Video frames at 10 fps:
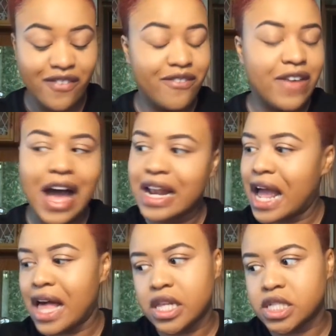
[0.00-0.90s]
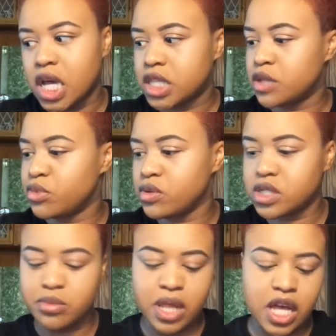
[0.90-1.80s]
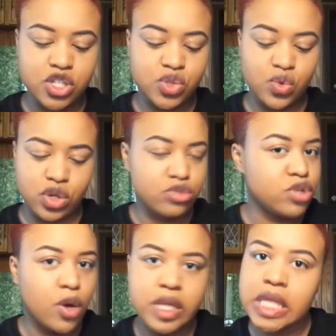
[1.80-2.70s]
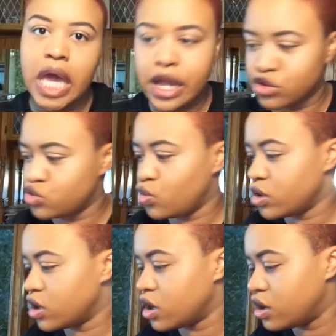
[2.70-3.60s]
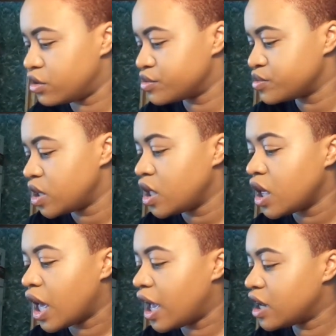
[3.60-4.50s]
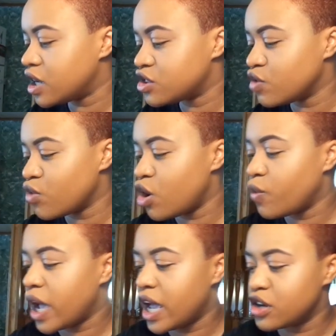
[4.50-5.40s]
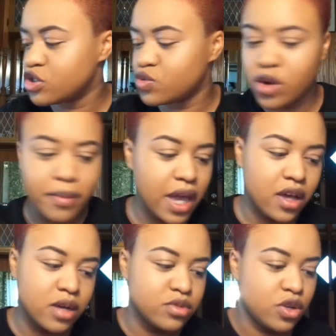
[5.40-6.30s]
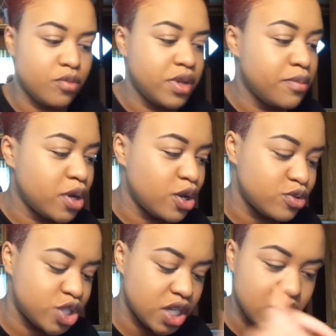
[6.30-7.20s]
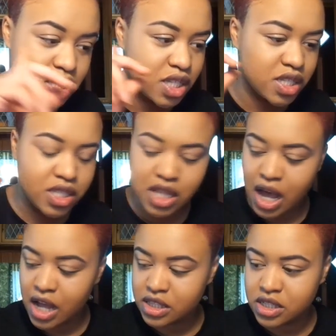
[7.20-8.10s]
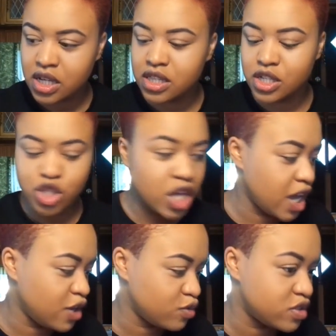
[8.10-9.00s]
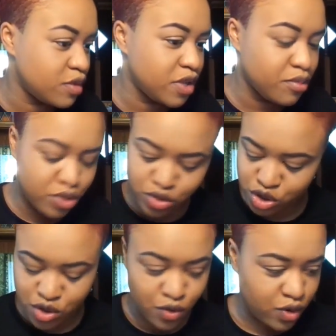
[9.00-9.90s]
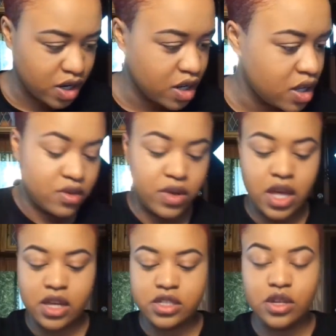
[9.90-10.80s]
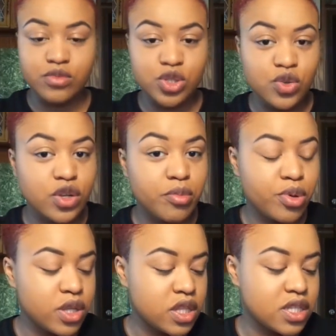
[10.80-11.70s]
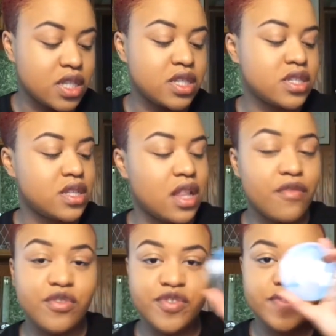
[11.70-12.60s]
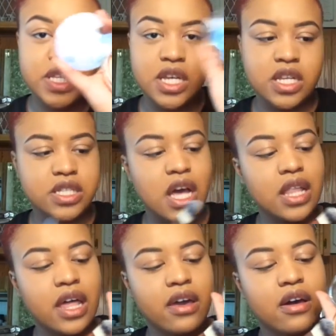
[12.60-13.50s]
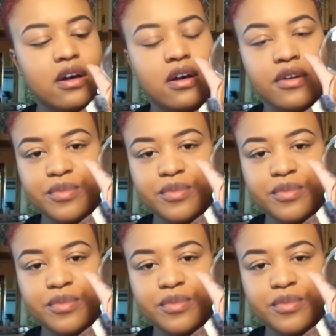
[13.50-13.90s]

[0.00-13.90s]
$5 at the beauty supply store, you know, at the hair store, girl. Ain't nothing wrong with hair store makeup. Don't be bougie. This is not the channel to be bougie on. Okay, so I'm just going to put this is in level 15. It's got like a,